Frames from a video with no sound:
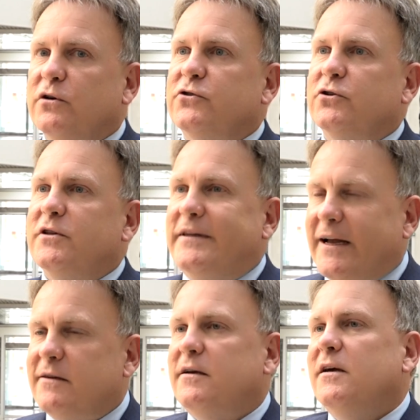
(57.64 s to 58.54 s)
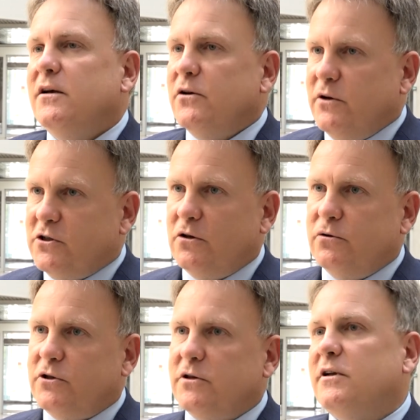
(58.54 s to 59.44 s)
also that
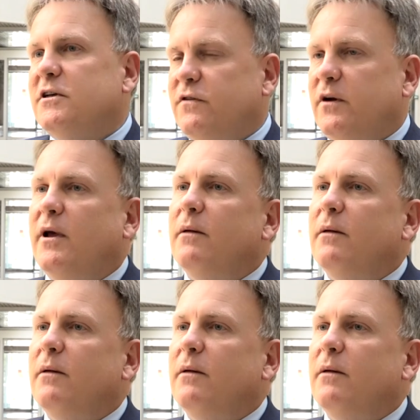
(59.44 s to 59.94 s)
resolution is very